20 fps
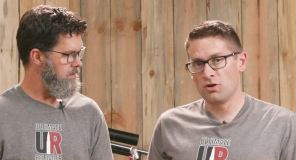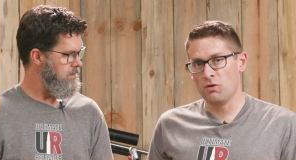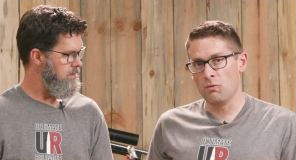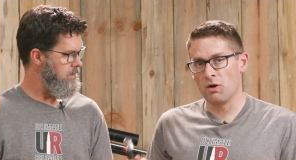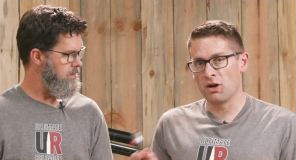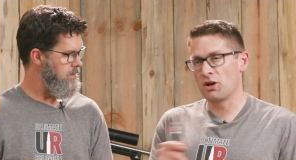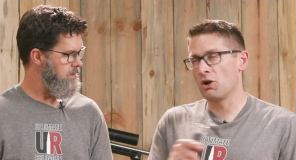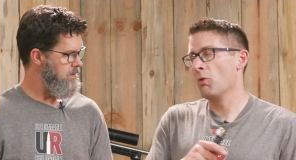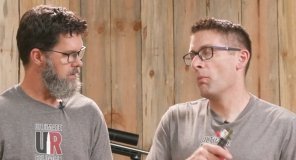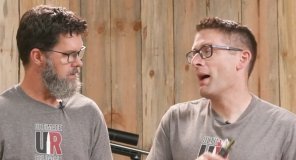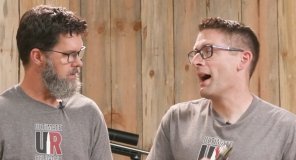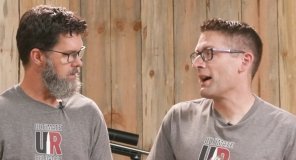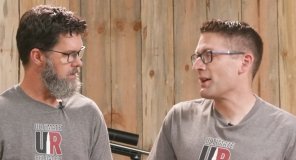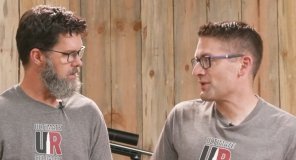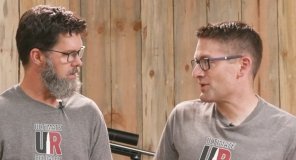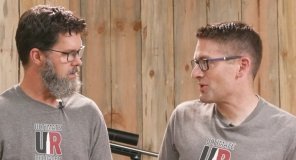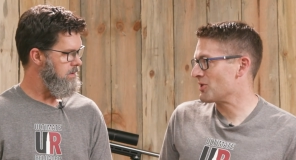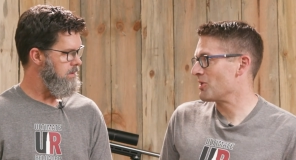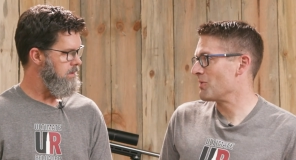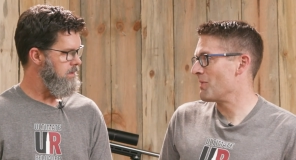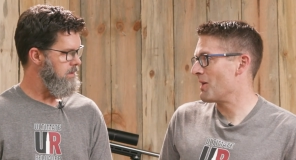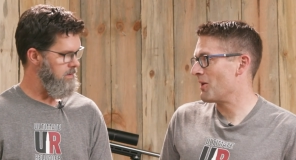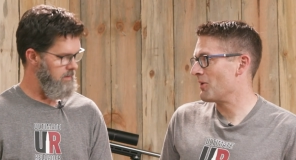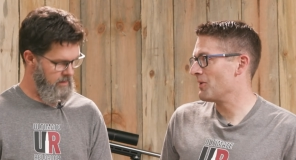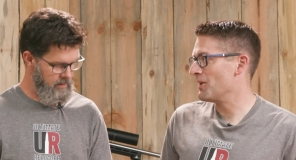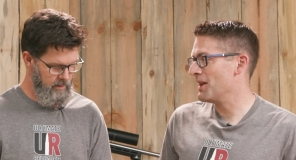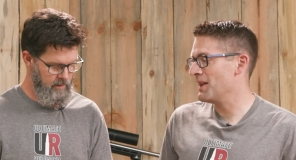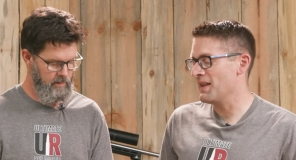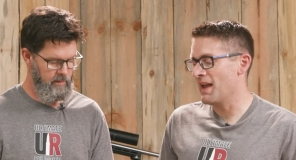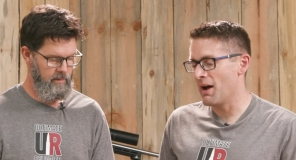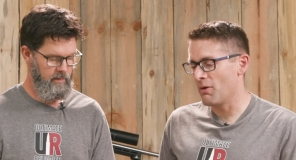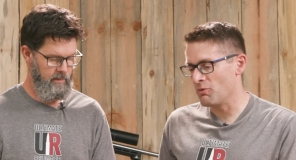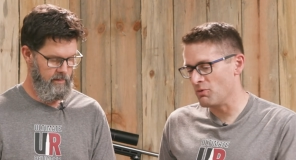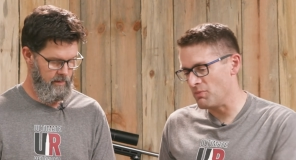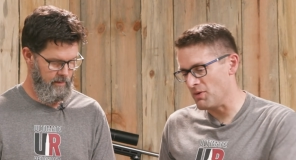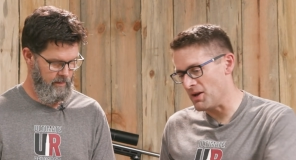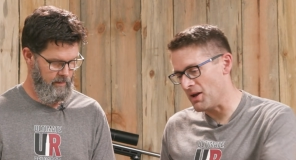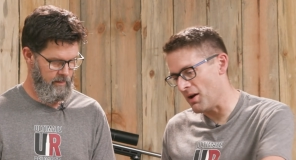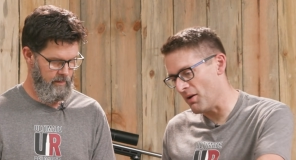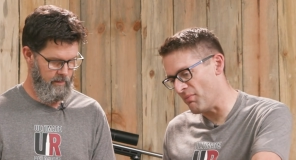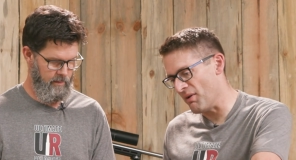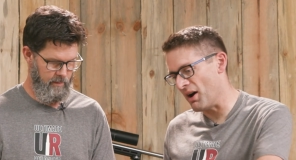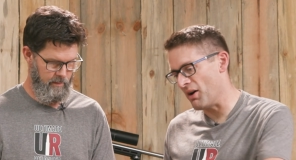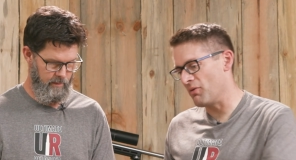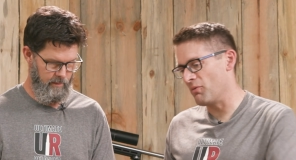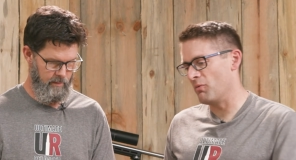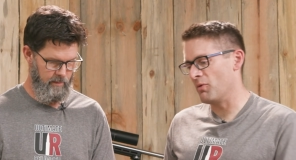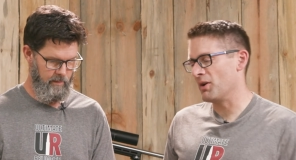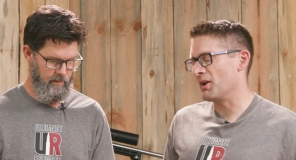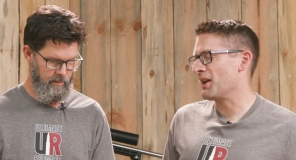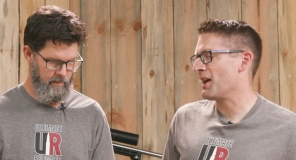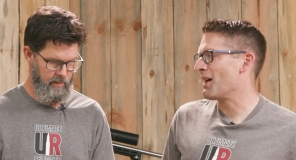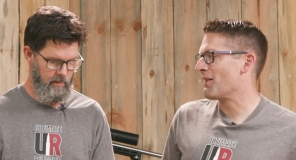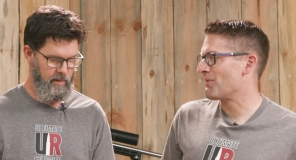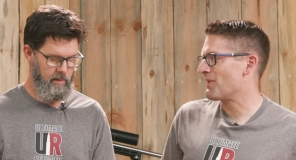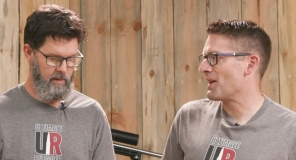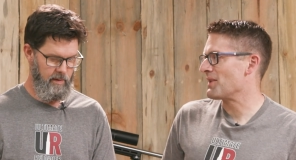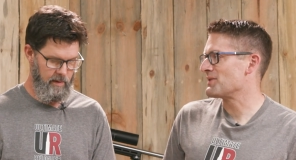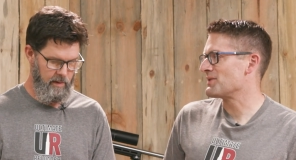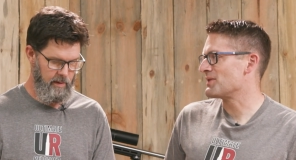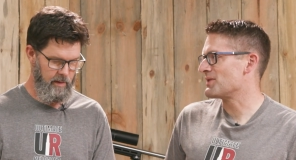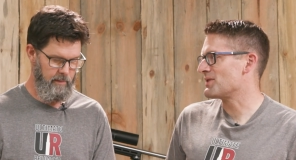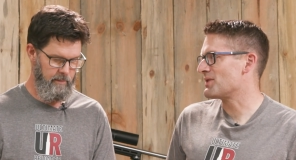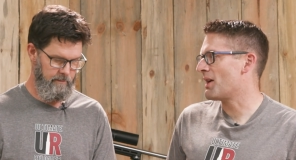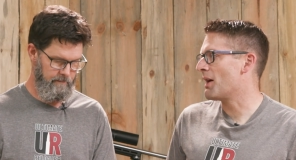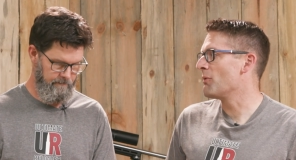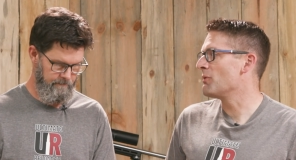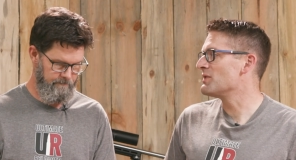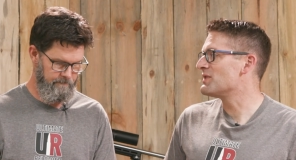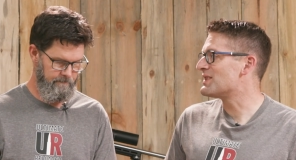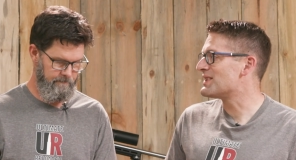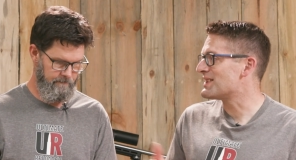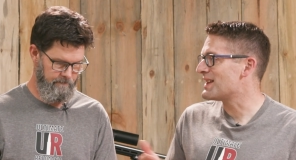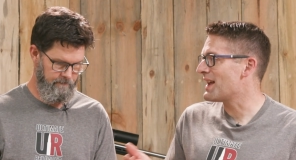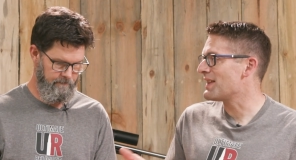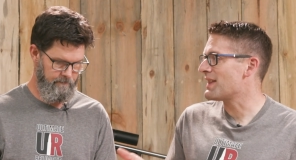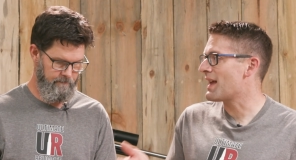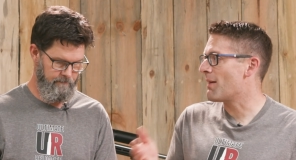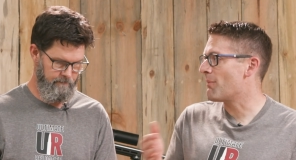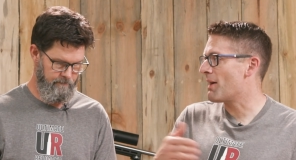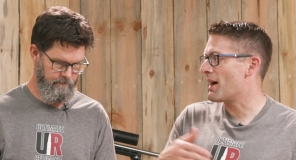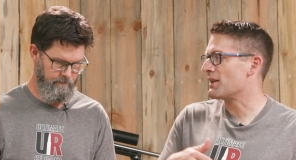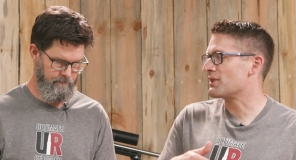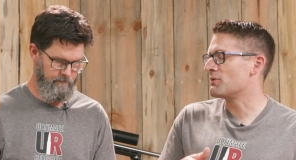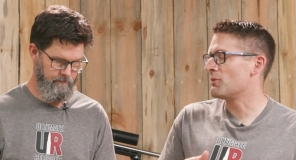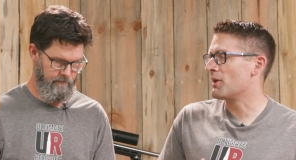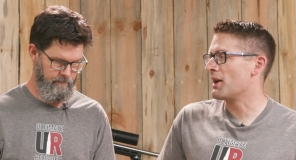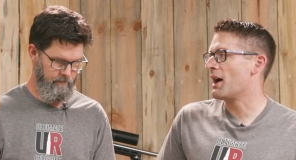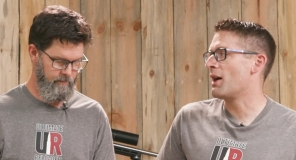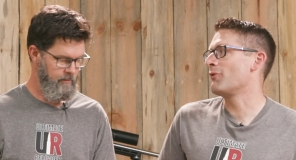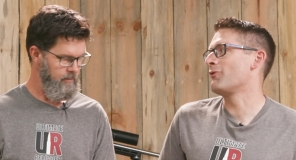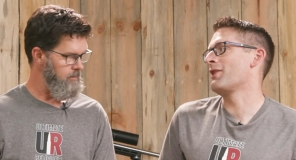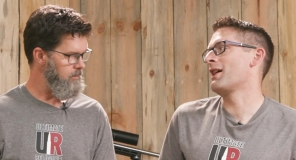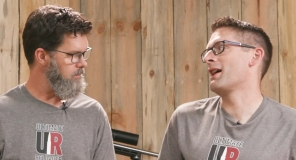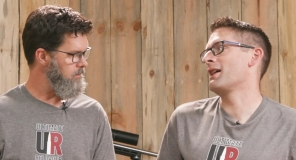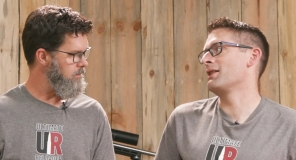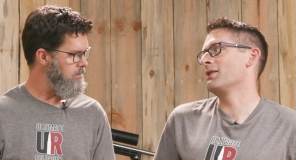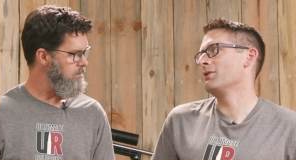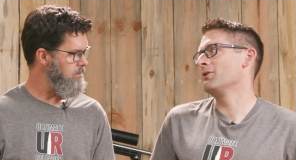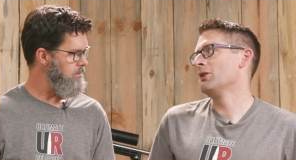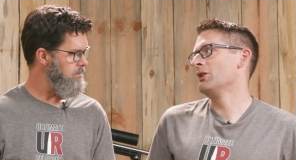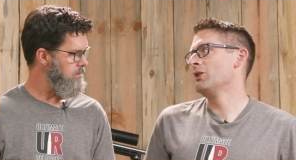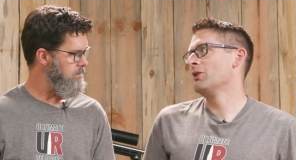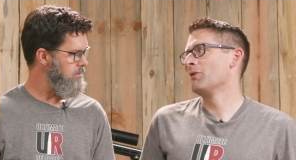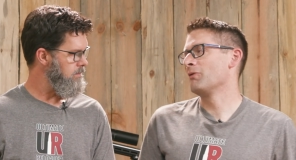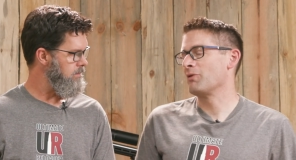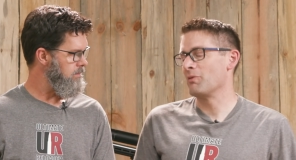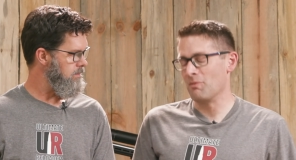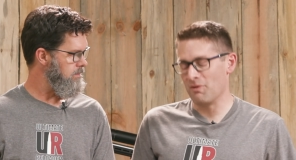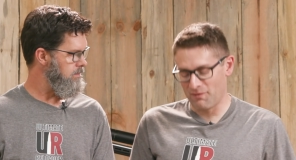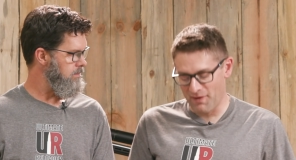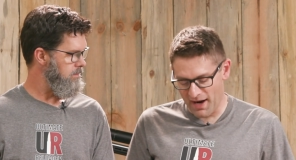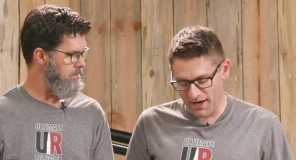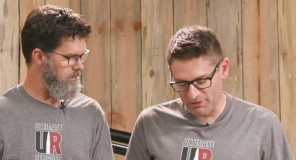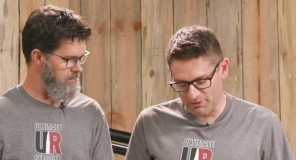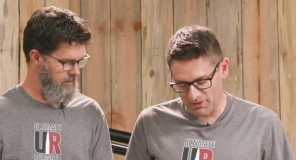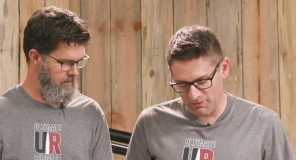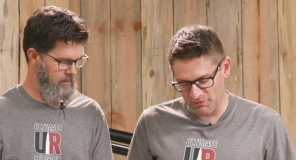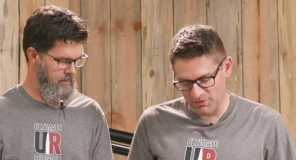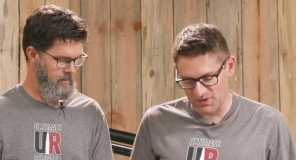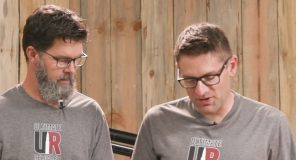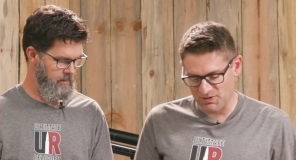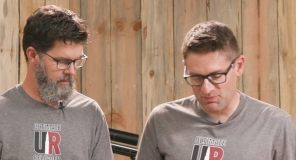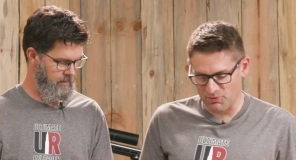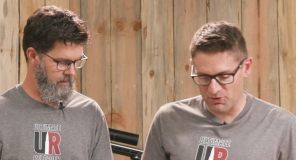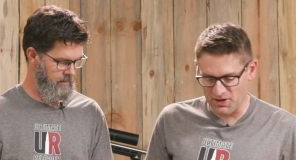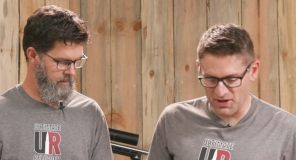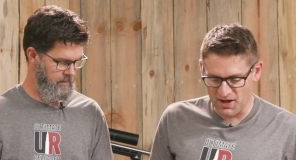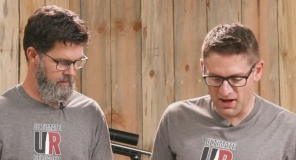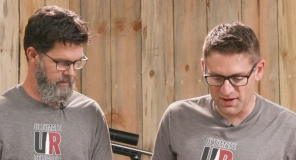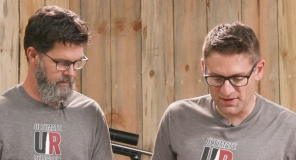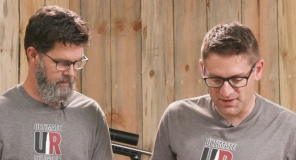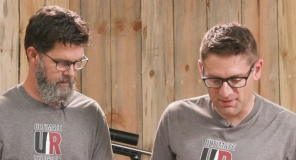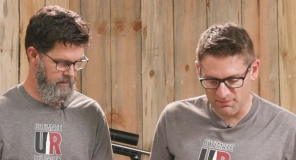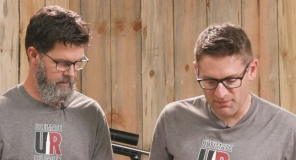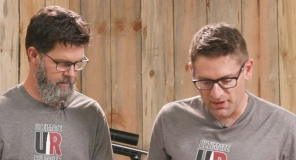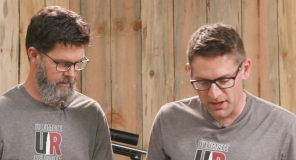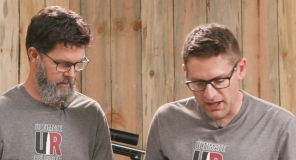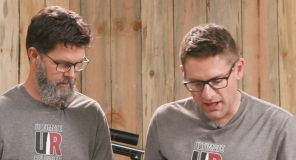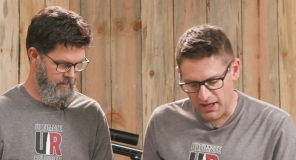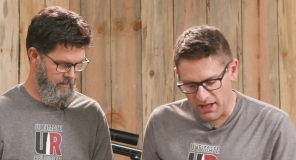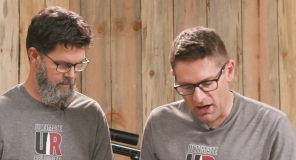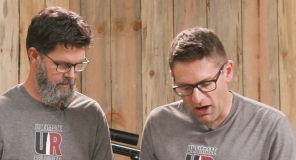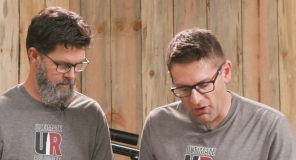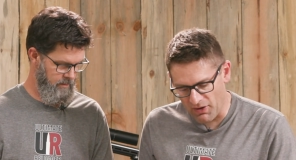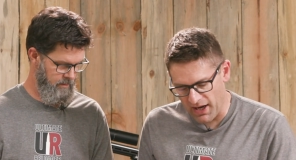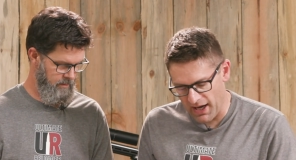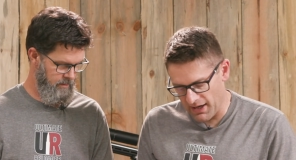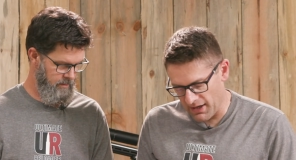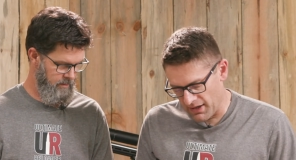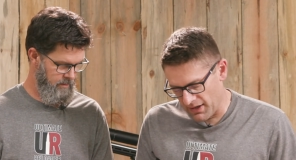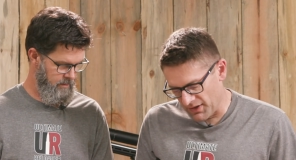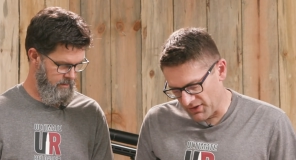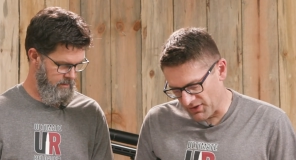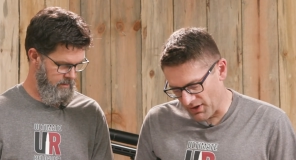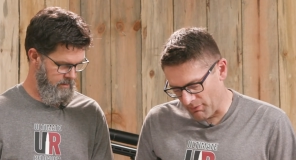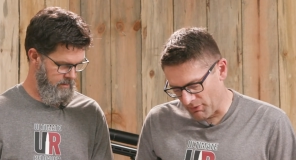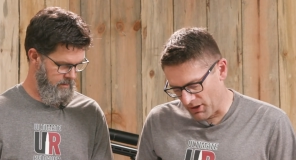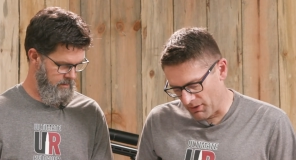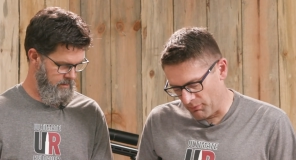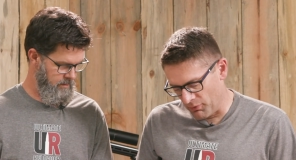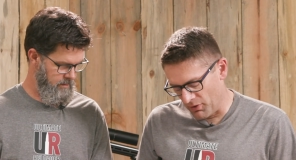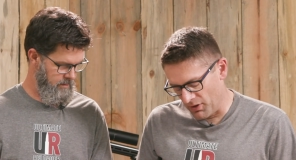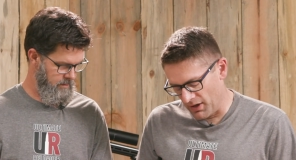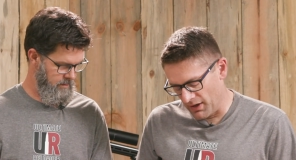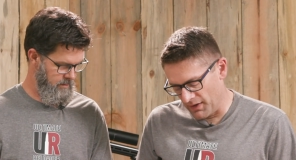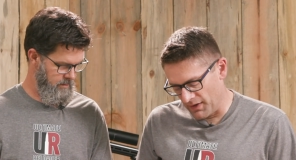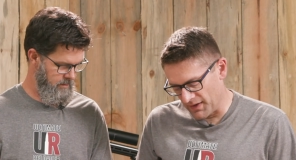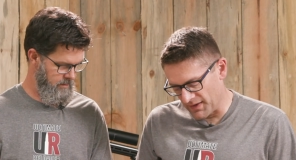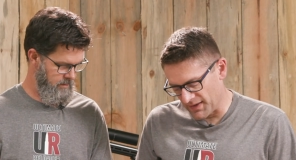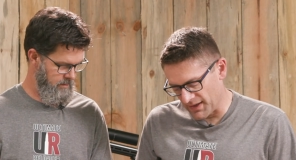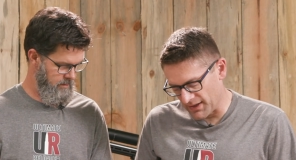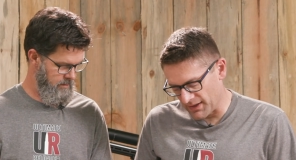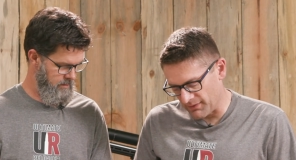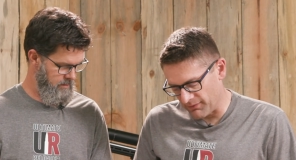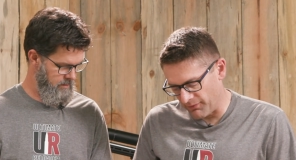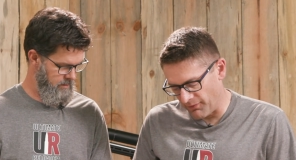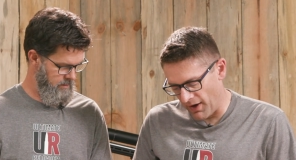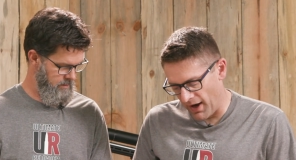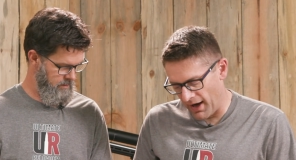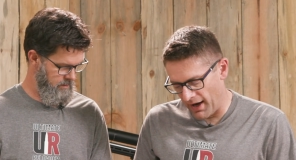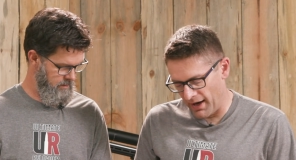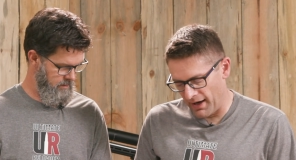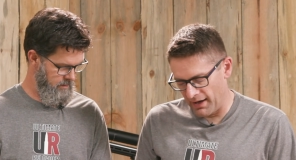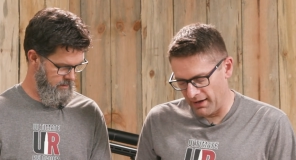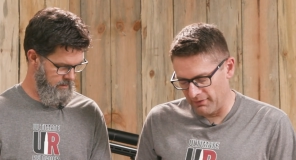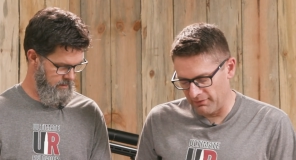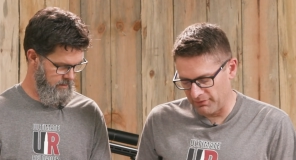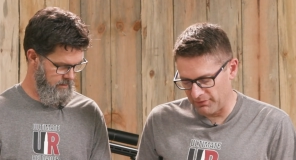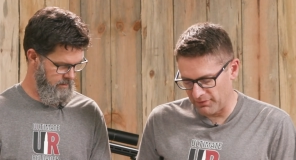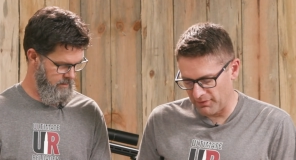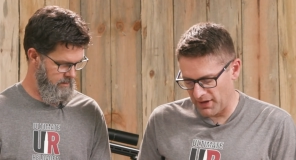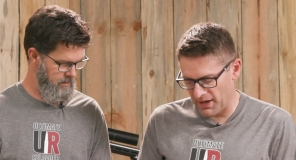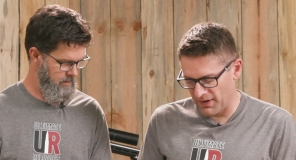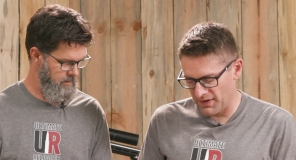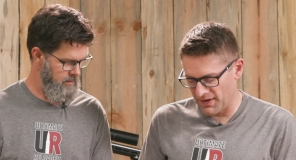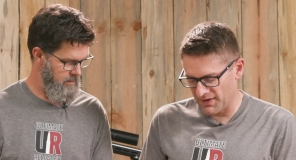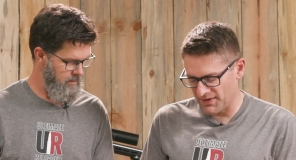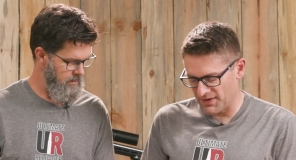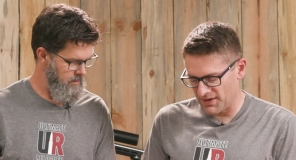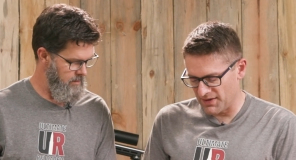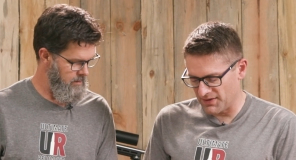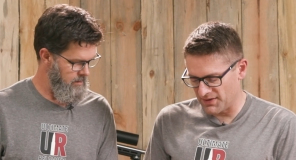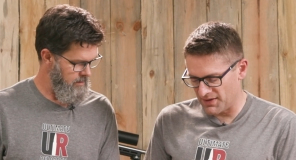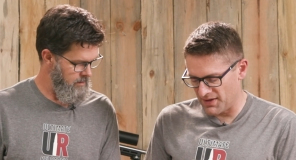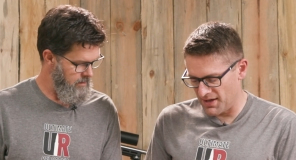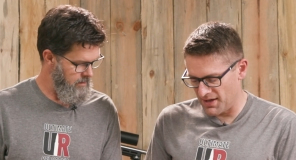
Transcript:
Speaker 1: You want to go back a certain amount, and that would be about one and a half thousand. Yep. So I would set that back to what Alpha had it from the factory, which is pretty awesome. Okay, so I'm going to put in the six five, and this is